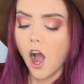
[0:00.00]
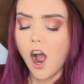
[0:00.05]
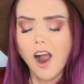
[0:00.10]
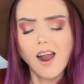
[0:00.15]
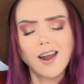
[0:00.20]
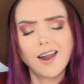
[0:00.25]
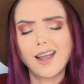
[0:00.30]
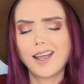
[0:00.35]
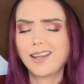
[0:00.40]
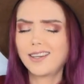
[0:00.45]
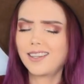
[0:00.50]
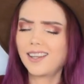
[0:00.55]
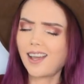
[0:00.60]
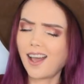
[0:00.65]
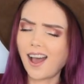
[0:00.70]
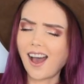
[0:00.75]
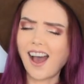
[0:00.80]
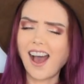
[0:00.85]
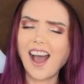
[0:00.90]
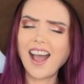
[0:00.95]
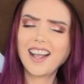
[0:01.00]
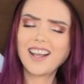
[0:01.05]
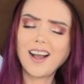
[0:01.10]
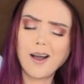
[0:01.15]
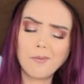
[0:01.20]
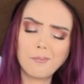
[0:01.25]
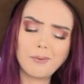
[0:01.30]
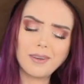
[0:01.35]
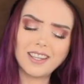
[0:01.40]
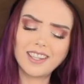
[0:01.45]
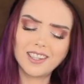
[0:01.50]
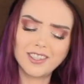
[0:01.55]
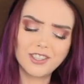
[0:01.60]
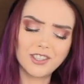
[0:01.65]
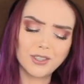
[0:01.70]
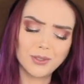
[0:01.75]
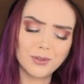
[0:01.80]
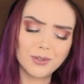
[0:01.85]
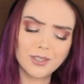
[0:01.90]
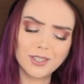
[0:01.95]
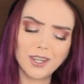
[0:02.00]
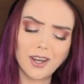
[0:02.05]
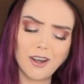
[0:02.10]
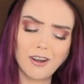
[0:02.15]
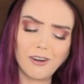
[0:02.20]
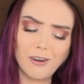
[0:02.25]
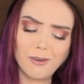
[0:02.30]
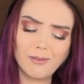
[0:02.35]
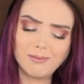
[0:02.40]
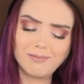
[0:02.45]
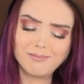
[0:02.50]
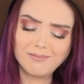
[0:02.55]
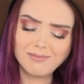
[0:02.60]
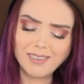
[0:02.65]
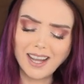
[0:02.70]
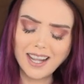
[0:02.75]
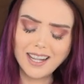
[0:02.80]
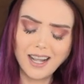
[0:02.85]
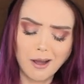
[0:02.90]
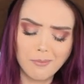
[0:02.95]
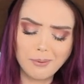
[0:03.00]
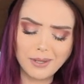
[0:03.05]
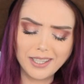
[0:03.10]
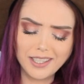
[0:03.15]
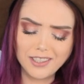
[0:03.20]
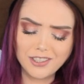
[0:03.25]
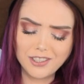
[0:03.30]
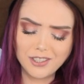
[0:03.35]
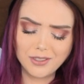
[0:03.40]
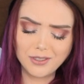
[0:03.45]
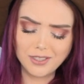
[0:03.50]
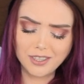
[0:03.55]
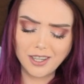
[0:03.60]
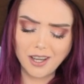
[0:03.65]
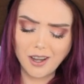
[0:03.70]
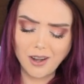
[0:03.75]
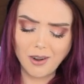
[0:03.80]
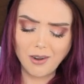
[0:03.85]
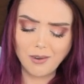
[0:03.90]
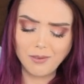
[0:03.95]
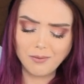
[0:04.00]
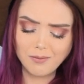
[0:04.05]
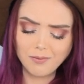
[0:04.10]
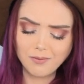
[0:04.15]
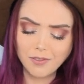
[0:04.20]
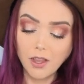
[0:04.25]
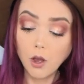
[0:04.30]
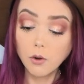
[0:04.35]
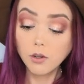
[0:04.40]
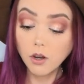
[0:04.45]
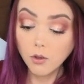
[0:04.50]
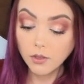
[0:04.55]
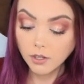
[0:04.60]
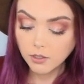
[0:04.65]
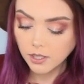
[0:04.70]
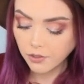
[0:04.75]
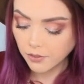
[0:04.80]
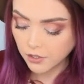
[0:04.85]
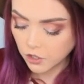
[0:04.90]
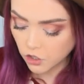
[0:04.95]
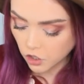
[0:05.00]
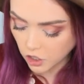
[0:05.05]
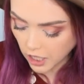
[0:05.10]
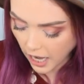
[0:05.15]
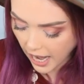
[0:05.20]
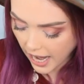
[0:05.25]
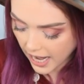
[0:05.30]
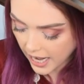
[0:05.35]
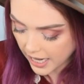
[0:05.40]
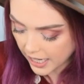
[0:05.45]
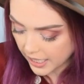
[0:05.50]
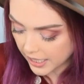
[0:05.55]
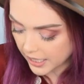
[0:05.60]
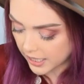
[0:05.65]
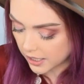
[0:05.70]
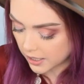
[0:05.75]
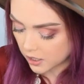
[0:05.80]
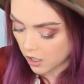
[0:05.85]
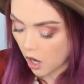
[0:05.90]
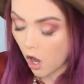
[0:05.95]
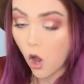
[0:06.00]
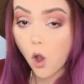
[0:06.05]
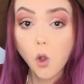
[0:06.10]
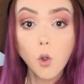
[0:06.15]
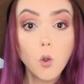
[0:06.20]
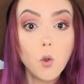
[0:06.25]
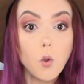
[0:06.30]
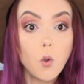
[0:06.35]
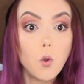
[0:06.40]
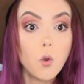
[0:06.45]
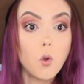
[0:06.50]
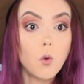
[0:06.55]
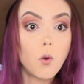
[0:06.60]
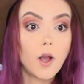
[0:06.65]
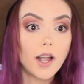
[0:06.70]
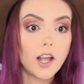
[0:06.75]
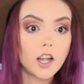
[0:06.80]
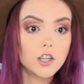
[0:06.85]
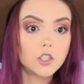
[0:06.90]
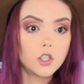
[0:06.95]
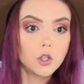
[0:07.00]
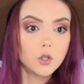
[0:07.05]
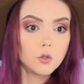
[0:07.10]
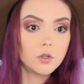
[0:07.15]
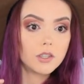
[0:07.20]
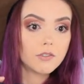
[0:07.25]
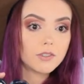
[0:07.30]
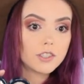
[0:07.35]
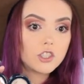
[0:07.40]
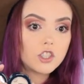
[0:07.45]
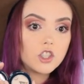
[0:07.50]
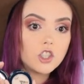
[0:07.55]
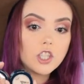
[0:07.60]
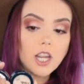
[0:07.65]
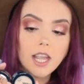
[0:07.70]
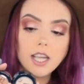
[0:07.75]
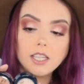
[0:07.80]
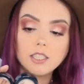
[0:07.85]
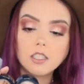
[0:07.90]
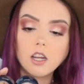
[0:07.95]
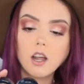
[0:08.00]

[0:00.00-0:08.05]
All right, yeah, I got big issues though. I got big issues though. Oh no, they're different shades. Oh, I got two different shades.